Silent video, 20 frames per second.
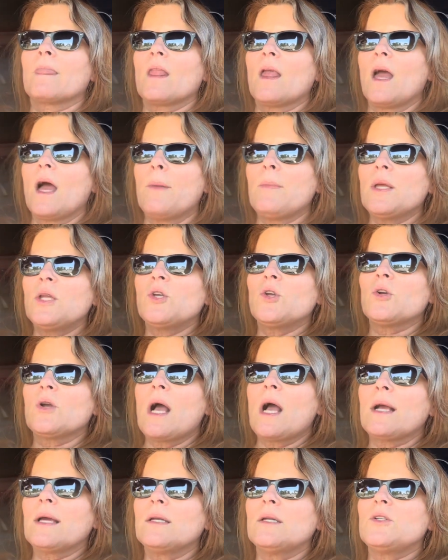I mean, you're
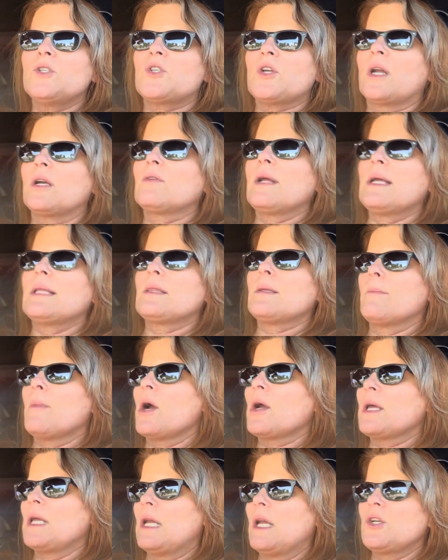not going to generate the
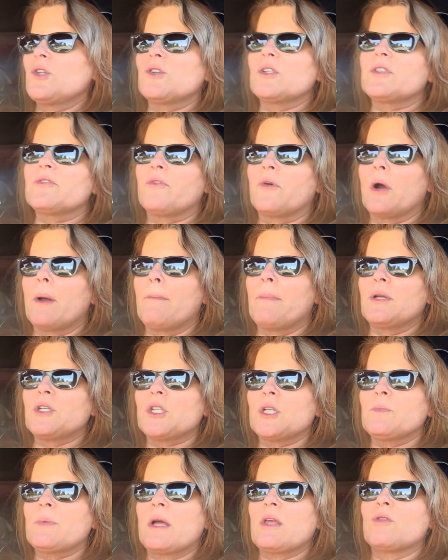market interest for it, but
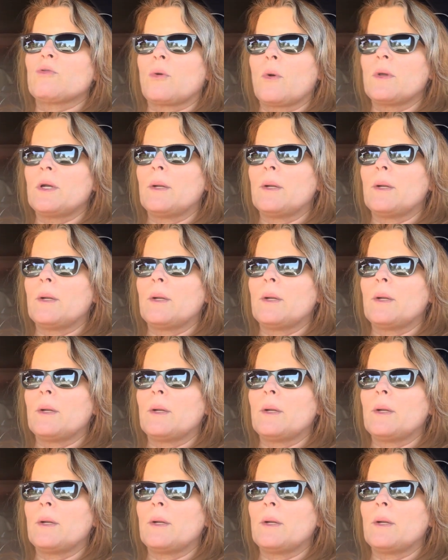just by throwing